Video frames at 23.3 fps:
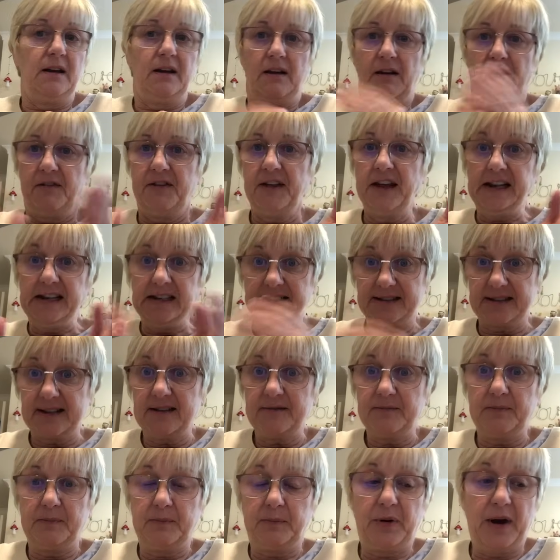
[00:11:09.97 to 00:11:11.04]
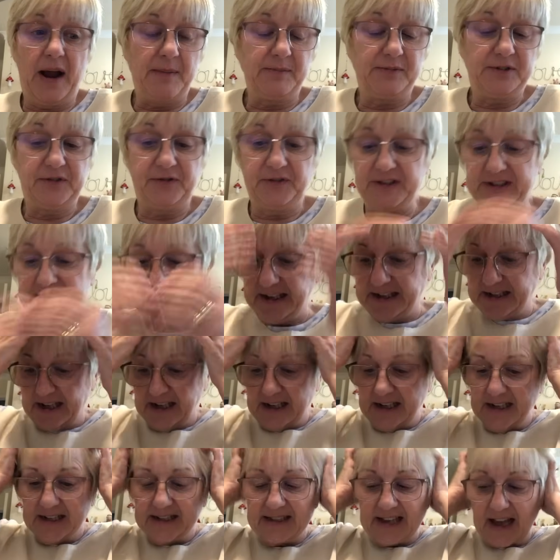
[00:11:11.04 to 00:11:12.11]
things prepped for dinner,
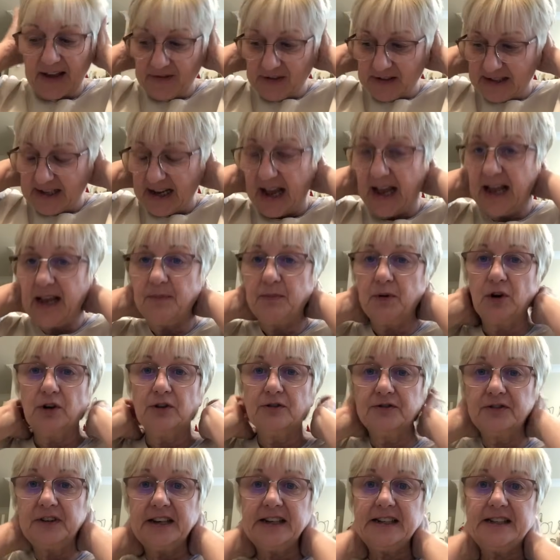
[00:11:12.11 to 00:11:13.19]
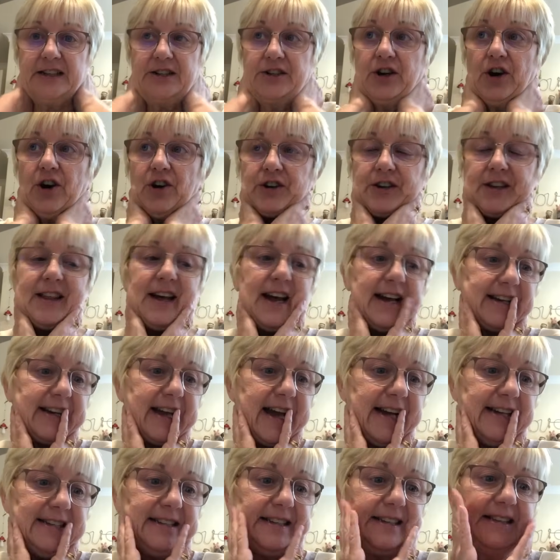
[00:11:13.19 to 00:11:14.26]
set the table, feed the dog, that
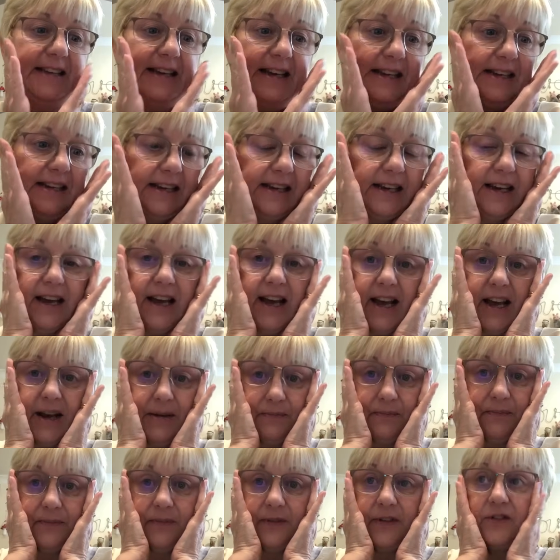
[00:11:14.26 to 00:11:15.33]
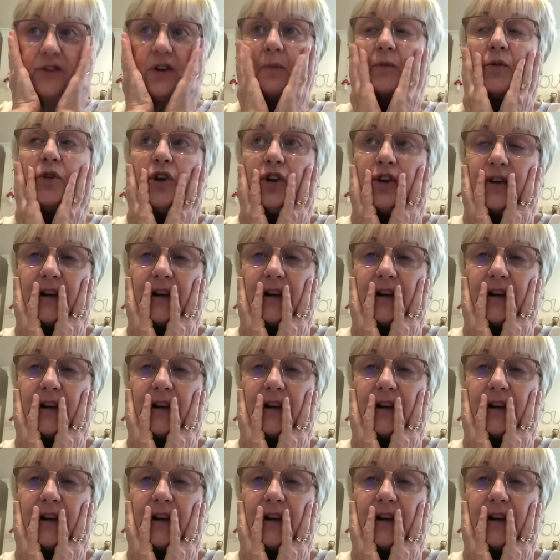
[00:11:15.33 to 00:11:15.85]
kind of thing. So I'm going to go